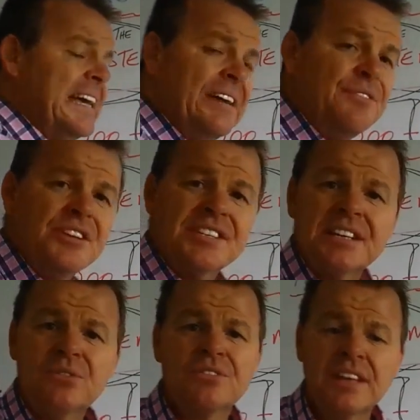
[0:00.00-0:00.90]
If you
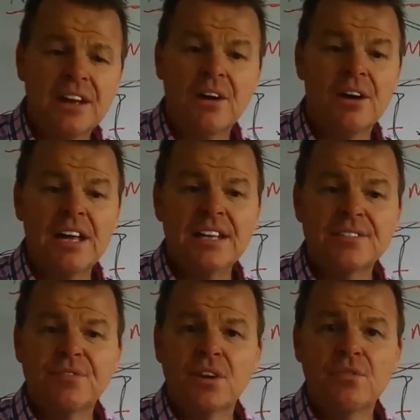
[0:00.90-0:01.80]
still think, oh, it's
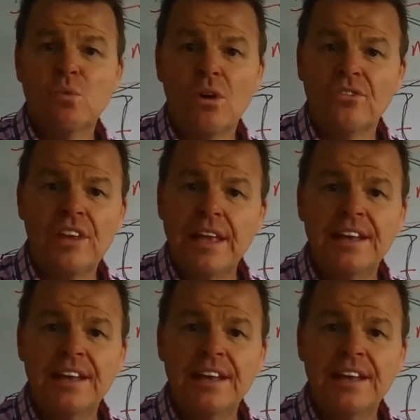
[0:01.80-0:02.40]
full of what's it,